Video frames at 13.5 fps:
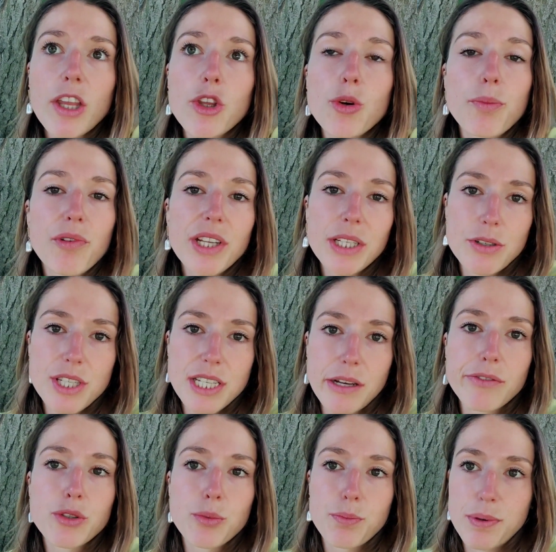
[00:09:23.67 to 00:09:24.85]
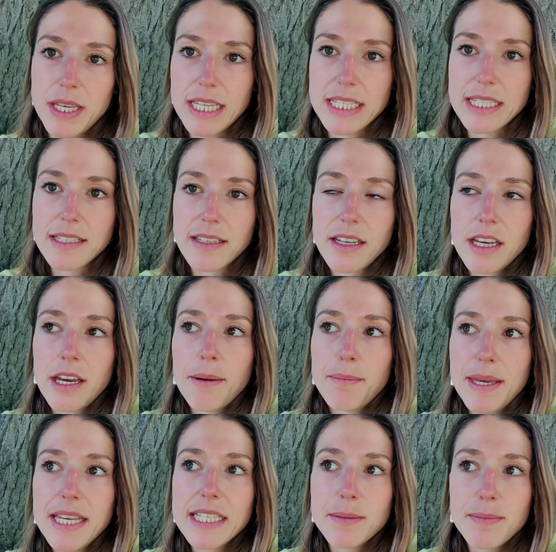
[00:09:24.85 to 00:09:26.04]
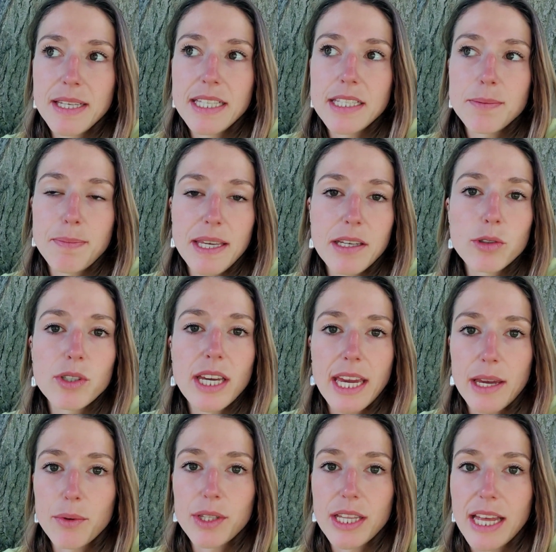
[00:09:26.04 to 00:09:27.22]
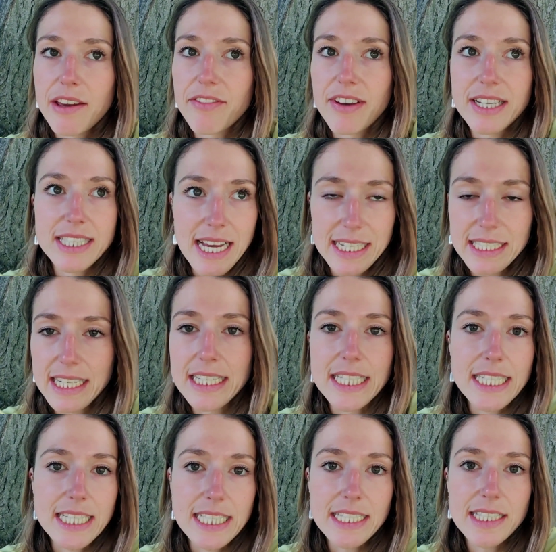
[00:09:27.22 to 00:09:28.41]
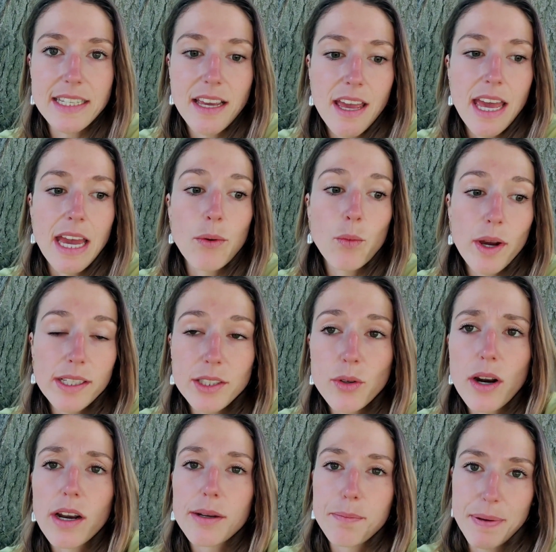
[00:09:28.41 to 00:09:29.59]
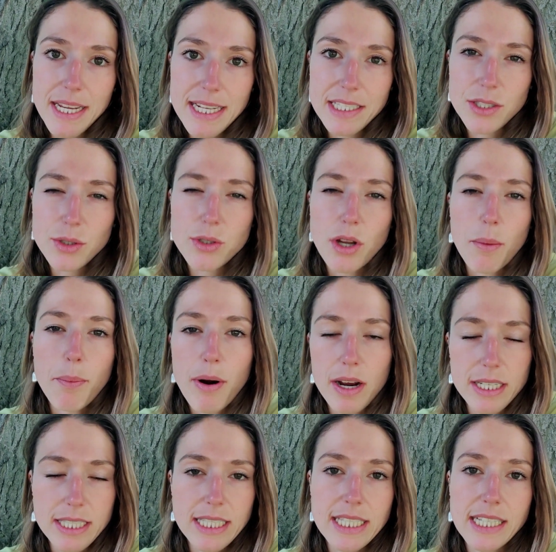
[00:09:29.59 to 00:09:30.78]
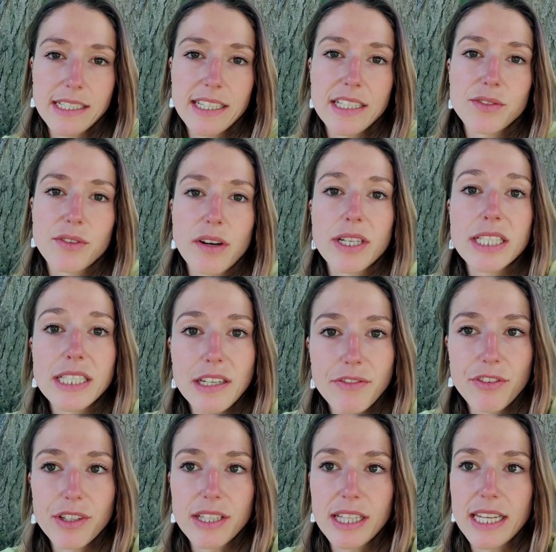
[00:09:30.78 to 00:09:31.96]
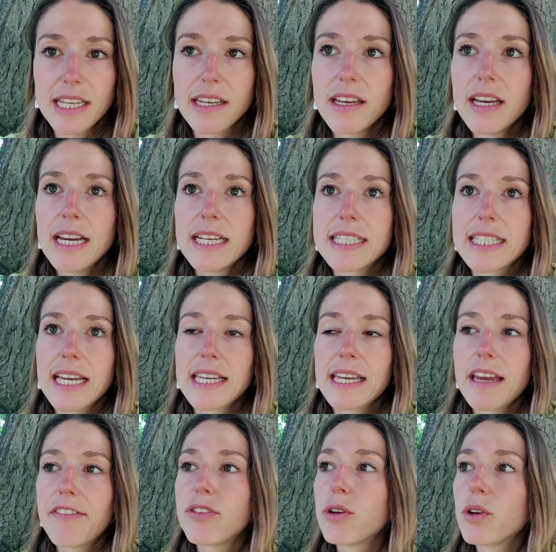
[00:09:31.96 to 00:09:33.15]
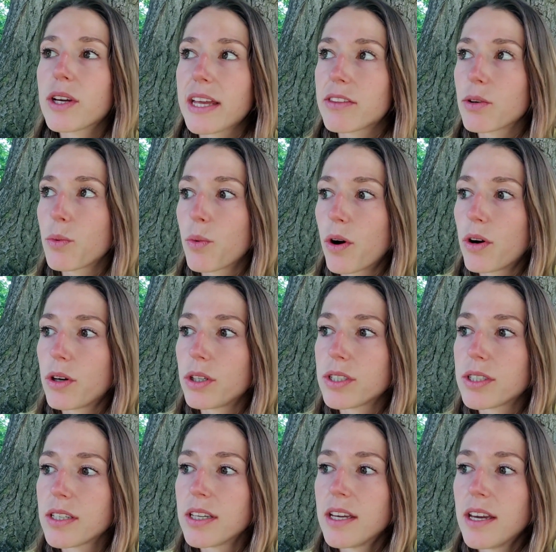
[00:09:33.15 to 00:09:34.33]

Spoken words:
you bring yourself to peace. Peace means being okay with life exactly as it is. And when you are at peace, you start processing things very differently. It's like if you look at the world